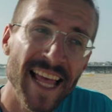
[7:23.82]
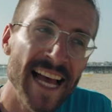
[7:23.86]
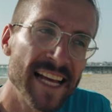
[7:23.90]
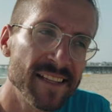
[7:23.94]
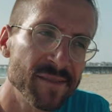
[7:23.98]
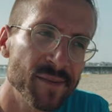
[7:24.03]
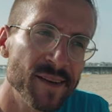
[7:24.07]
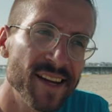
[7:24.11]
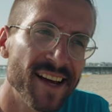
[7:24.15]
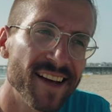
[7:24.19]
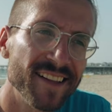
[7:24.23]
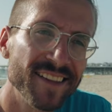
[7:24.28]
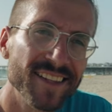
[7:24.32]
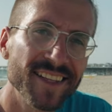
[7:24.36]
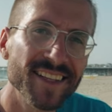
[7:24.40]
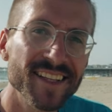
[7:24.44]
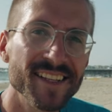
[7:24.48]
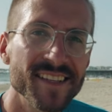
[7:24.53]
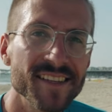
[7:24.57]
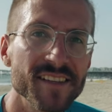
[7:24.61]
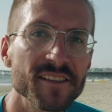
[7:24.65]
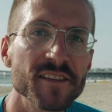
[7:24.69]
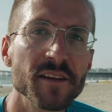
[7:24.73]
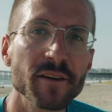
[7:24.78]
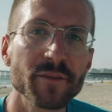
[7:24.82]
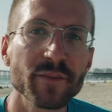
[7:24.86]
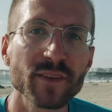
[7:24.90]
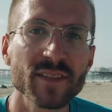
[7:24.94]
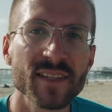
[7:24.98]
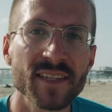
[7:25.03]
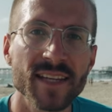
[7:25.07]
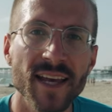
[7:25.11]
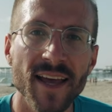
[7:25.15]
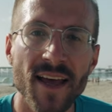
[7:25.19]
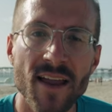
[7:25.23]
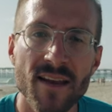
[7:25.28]
Last but not least,
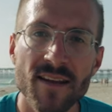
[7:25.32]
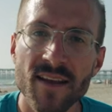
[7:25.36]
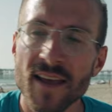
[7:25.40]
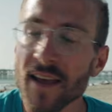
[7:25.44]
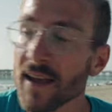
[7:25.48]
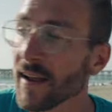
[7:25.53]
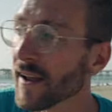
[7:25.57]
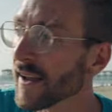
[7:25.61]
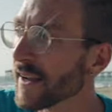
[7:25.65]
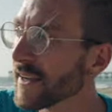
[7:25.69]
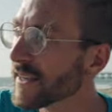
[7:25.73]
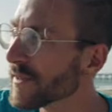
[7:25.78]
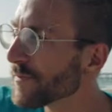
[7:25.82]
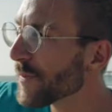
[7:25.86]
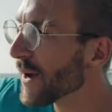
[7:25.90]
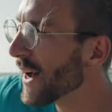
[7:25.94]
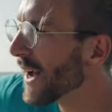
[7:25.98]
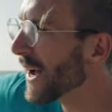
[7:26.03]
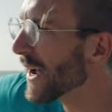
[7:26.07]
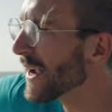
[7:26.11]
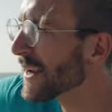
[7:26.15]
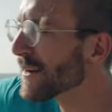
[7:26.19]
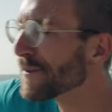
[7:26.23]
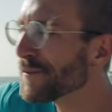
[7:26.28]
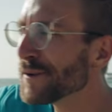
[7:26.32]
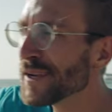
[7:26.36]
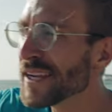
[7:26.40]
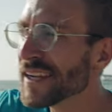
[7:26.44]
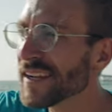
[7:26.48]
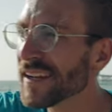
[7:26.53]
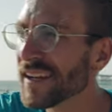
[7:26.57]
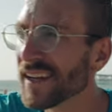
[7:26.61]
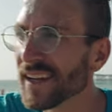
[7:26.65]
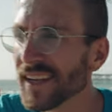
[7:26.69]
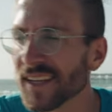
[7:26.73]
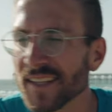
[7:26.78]
surface ten is behind
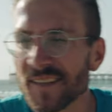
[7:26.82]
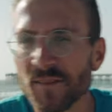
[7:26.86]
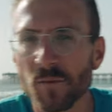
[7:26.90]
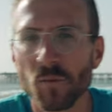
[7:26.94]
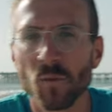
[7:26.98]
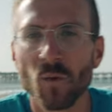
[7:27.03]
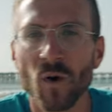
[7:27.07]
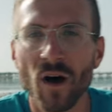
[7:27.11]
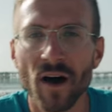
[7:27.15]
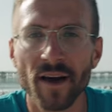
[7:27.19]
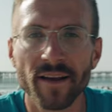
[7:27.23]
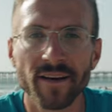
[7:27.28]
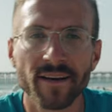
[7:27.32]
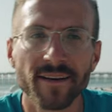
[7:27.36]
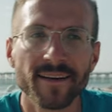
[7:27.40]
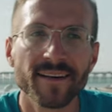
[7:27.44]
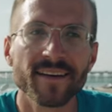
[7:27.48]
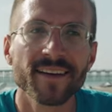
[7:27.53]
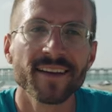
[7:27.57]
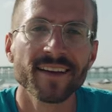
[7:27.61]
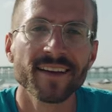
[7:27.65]
me. It's water.